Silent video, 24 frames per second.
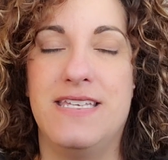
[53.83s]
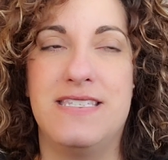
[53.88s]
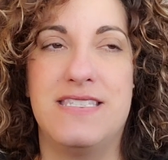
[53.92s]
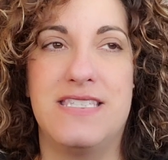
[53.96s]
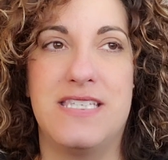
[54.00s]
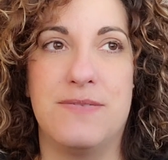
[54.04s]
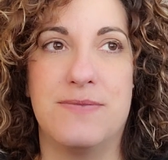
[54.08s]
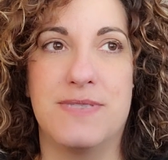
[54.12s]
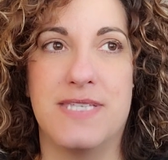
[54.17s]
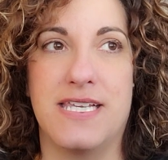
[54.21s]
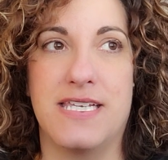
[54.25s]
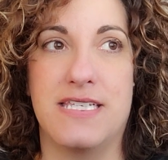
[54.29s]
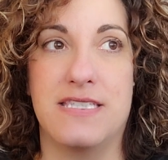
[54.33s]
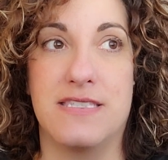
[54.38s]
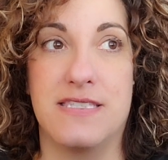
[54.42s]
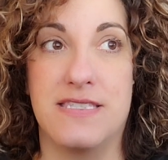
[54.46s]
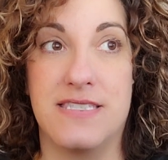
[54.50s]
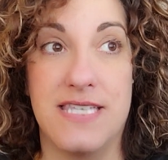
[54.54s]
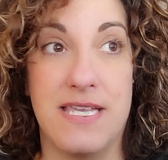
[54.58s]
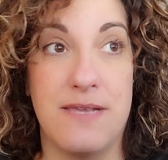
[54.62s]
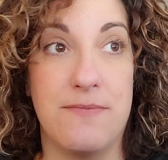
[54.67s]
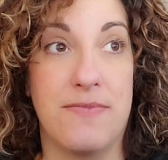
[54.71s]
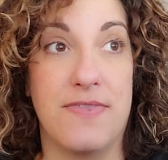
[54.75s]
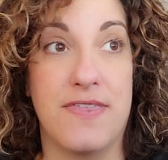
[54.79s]
Seems like it's the
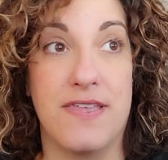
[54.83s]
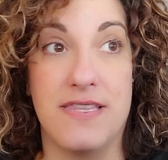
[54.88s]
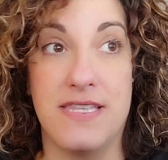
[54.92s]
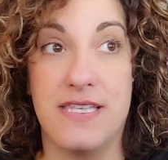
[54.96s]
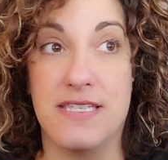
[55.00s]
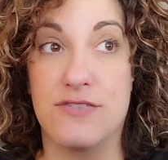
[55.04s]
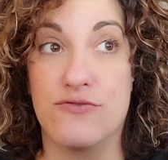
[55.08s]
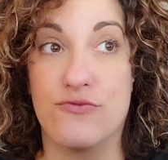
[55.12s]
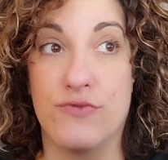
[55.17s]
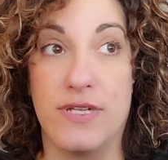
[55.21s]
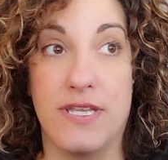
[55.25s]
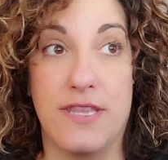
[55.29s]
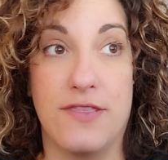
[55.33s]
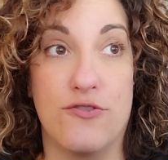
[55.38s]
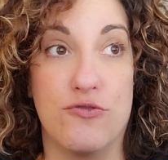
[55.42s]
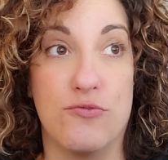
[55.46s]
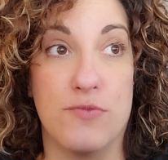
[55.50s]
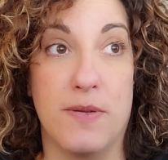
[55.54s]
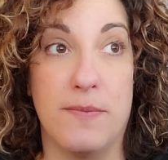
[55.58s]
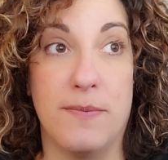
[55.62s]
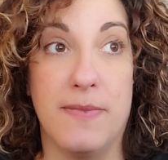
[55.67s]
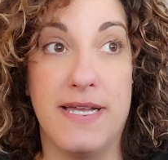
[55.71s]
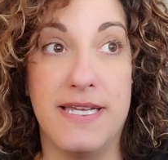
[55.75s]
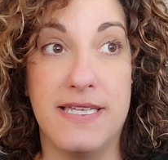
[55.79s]
same thing that's running through
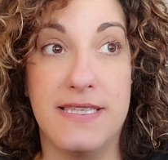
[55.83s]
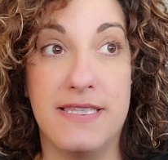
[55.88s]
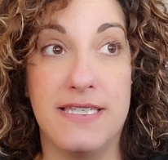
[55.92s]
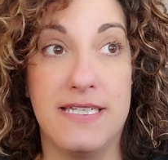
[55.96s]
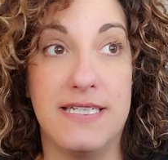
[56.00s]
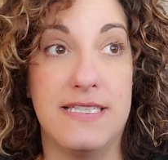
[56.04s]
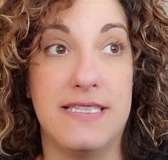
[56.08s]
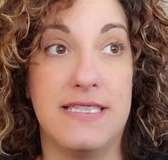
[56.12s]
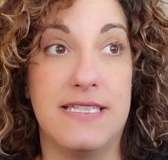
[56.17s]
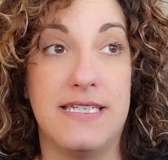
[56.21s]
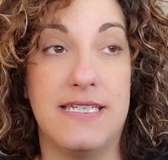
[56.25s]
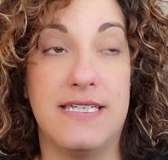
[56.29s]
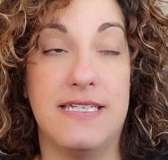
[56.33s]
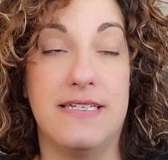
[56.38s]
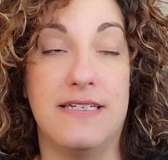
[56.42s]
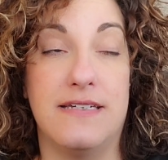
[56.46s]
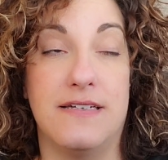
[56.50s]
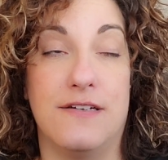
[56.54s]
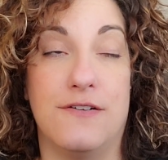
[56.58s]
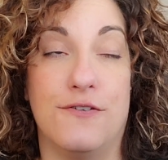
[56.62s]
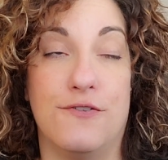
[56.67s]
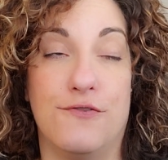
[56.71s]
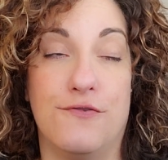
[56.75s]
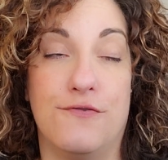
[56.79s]
my mind lately
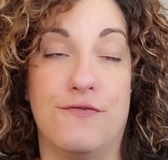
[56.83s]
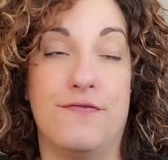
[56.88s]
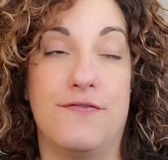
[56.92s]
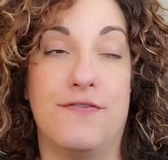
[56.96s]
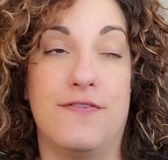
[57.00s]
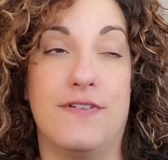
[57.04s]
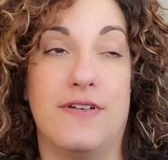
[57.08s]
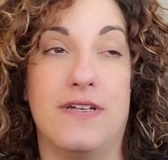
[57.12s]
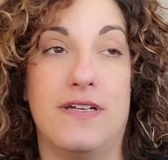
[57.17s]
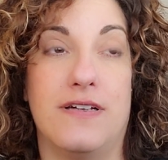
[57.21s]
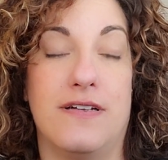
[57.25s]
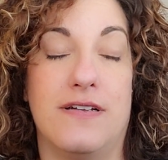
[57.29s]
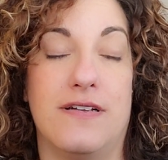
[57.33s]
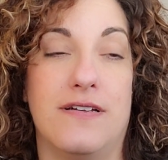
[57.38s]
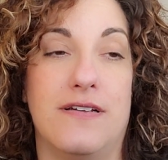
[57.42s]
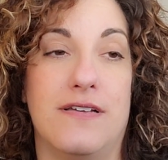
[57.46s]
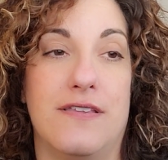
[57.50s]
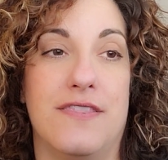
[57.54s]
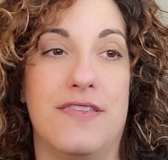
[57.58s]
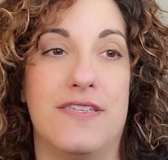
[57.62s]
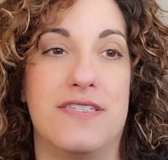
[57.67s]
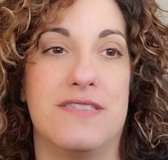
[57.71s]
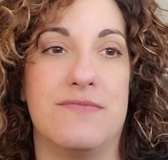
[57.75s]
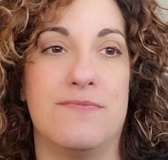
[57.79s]
of uh,
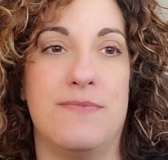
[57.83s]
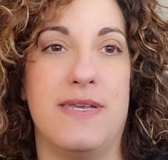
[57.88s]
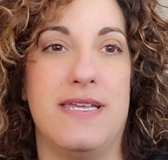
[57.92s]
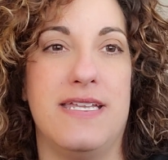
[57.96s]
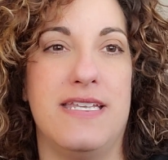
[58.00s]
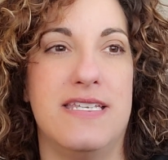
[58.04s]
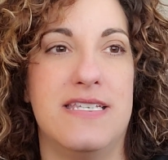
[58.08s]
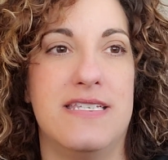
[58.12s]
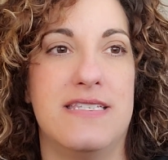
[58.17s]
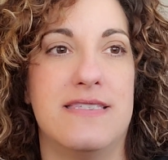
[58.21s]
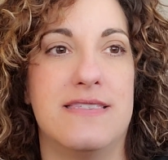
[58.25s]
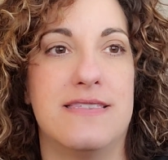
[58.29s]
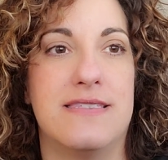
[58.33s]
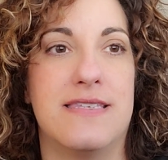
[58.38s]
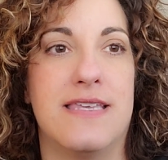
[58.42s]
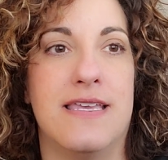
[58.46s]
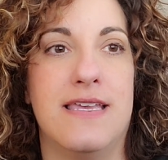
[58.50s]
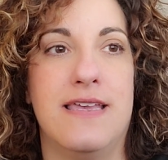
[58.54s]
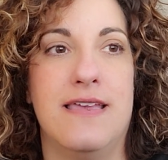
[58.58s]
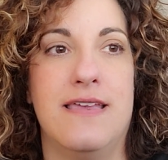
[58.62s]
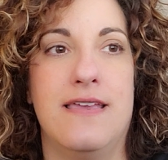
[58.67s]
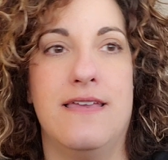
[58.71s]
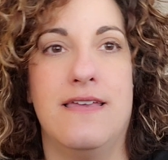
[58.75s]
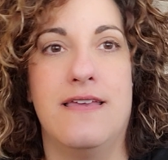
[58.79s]
this maintenance
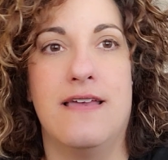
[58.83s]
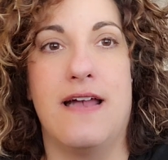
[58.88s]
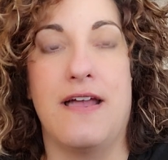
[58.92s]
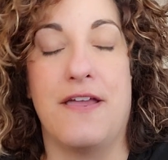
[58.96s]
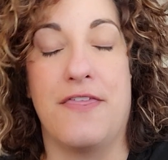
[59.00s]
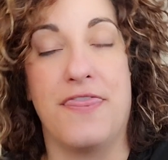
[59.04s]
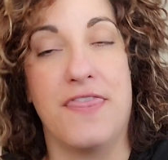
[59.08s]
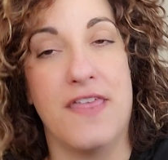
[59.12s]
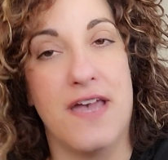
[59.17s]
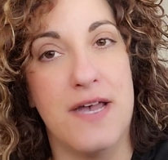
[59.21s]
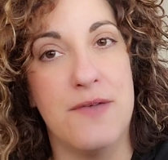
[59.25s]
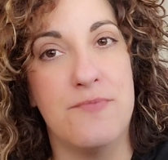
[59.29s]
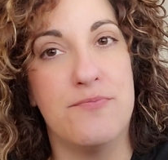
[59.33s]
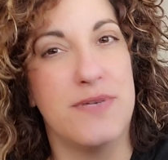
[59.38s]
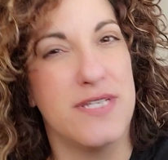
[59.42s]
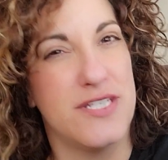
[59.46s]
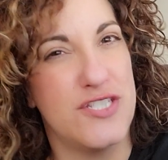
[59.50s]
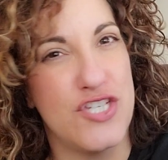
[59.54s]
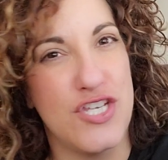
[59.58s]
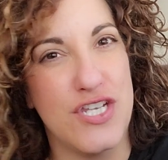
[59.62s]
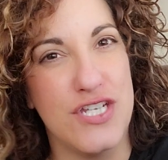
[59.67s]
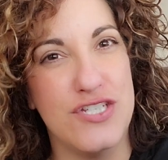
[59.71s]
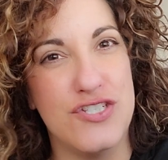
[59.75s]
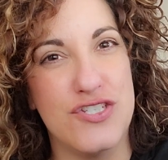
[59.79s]
I thought by
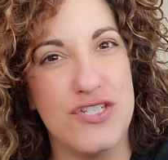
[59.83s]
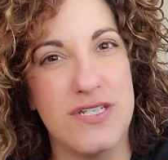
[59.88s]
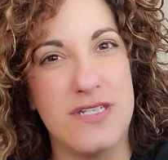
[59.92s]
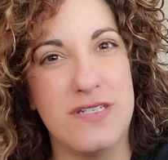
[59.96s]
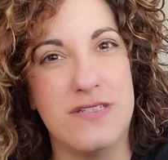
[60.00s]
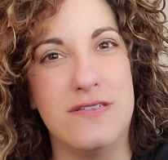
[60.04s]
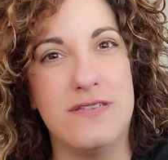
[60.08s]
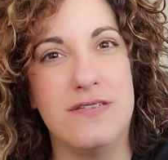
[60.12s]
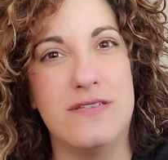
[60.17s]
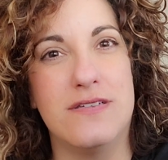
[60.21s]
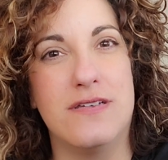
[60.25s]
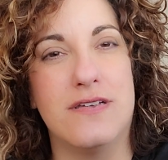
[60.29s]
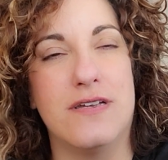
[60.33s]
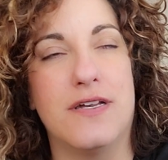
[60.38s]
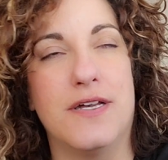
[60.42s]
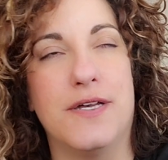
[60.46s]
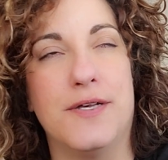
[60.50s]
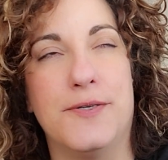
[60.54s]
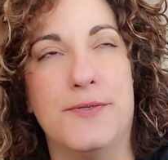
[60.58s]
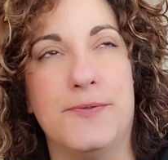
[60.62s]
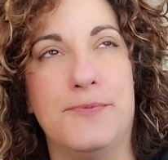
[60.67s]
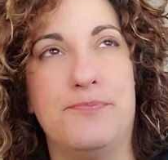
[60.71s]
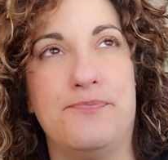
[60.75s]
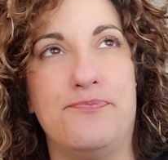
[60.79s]
changing
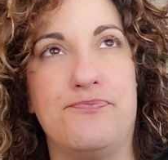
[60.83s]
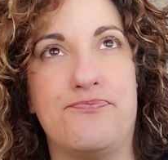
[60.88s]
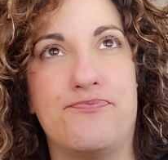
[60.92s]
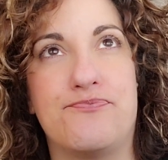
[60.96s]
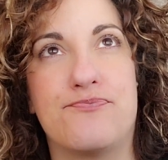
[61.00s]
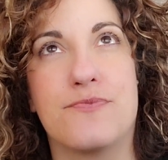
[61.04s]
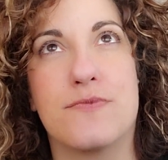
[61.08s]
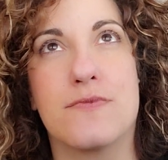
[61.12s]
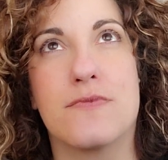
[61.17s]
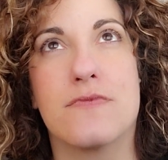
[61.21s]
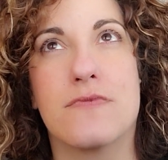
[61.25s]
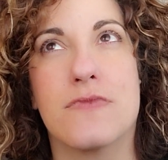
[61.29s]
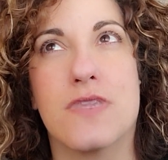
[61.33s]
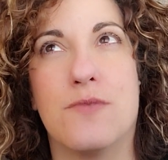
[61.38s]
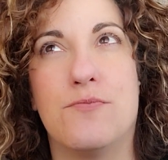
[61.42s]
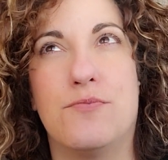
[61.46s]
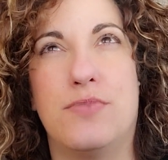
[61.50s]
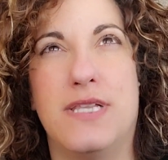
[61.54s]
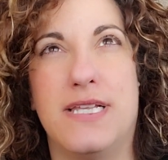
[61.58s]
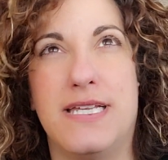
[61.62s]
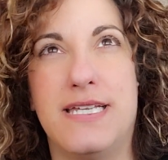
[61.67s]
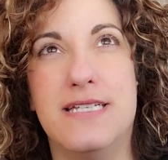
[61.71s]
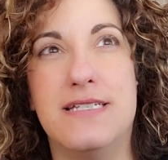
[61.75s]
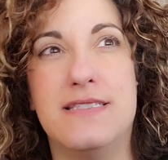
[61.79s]
um,
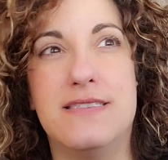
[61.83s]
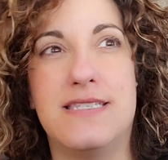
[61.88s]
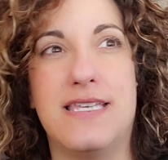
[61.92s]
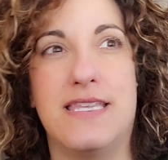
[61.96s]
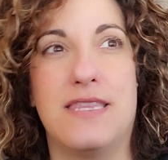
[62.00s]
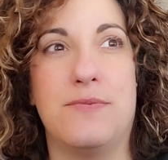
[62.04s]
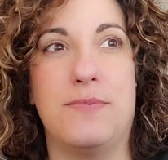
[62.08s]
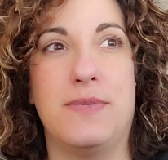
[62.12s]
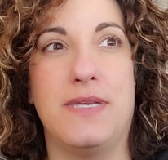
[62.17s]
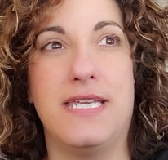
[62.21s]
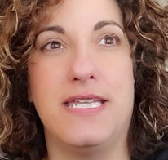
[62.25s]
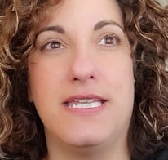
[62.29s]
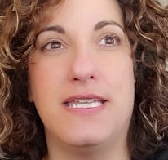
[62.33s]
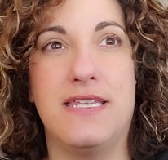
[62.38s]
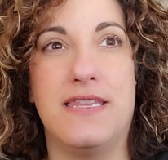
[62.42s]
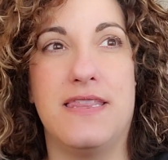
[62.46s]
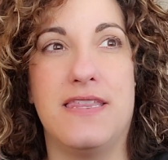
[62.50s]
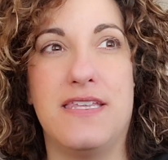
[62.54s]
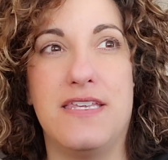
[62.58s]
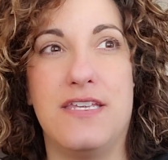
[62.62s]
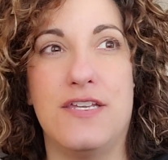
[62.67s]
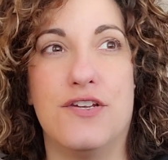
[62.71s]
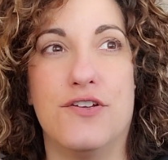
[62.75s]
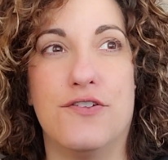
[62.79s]
plans at the beginning of
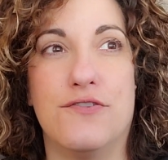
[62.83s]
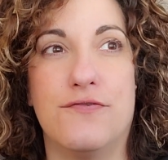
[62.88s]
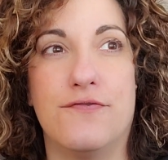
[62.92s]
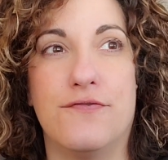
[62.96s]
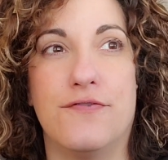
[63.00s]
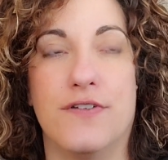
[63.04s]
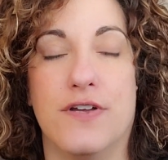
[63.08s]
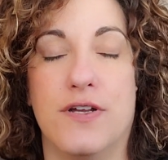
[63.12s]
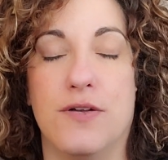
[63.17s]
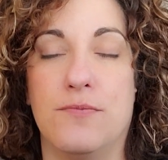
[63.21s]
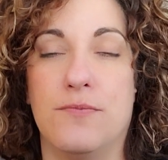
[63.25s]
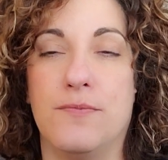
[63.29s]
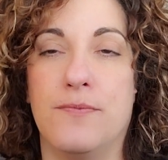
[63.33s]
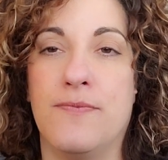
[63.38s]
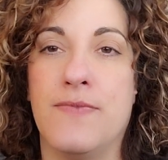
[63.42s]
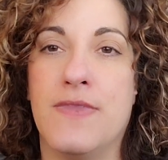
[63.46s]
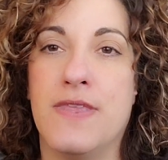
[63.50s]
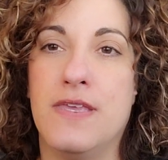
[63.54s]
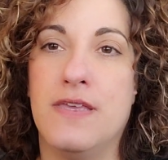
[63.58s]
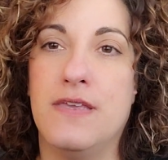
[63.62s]
the year from